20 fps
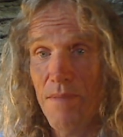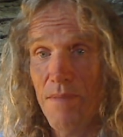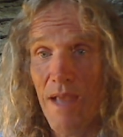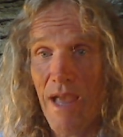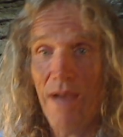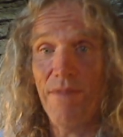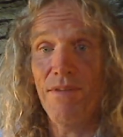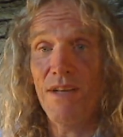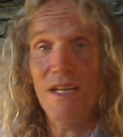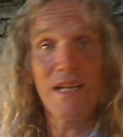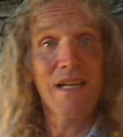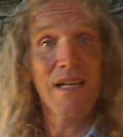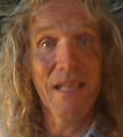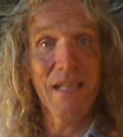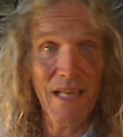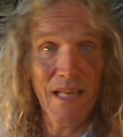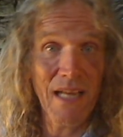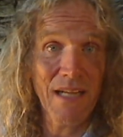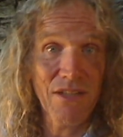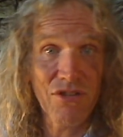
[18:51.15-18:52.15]
having a
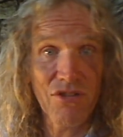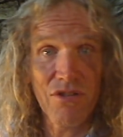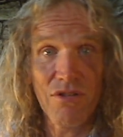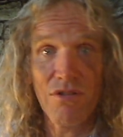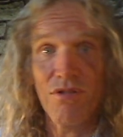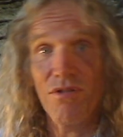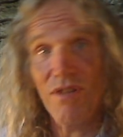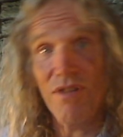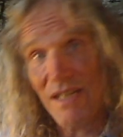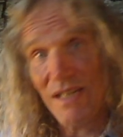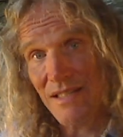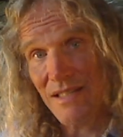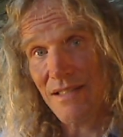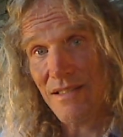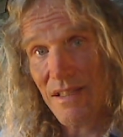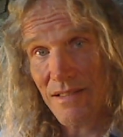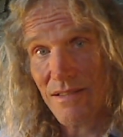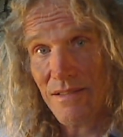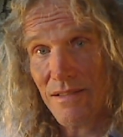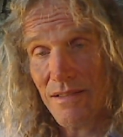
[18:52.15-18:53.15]
connection to the
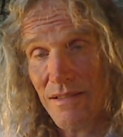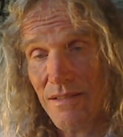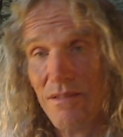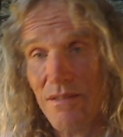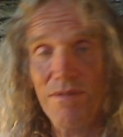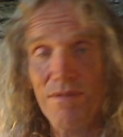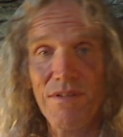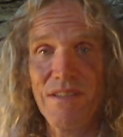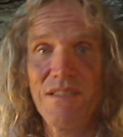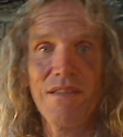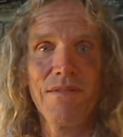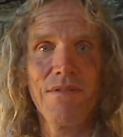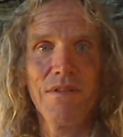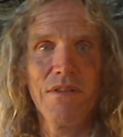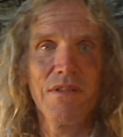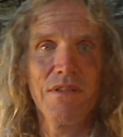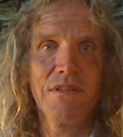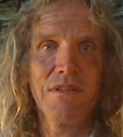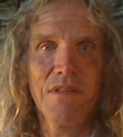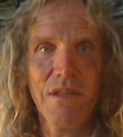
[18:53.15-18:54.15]
existence of a
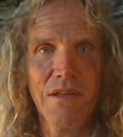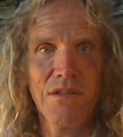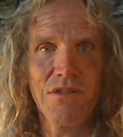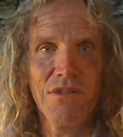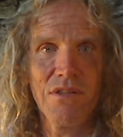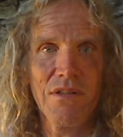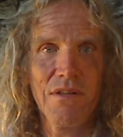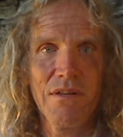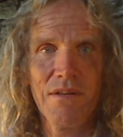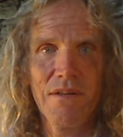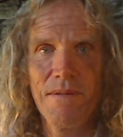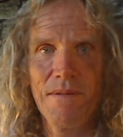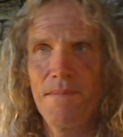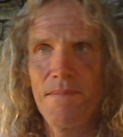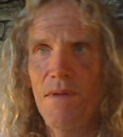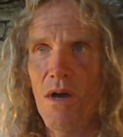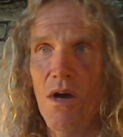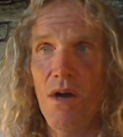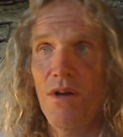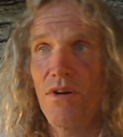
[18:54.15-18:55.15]
civilization
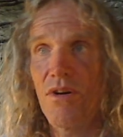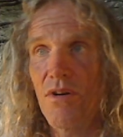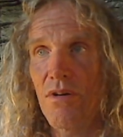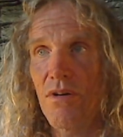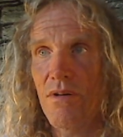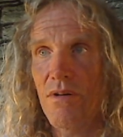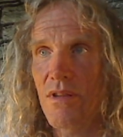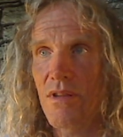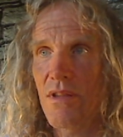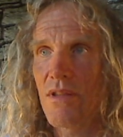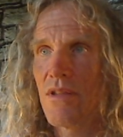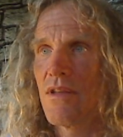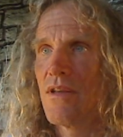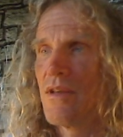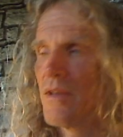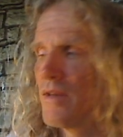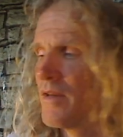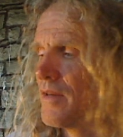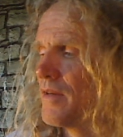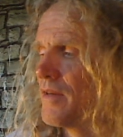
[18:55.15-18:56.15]
on Earth.
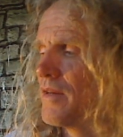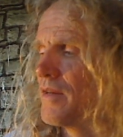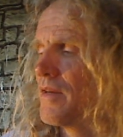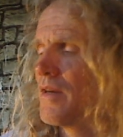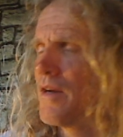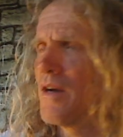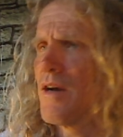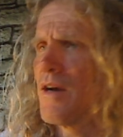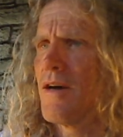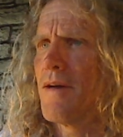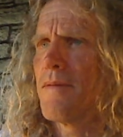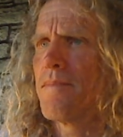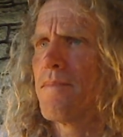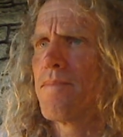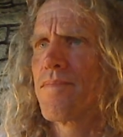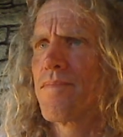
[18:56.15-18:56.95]
And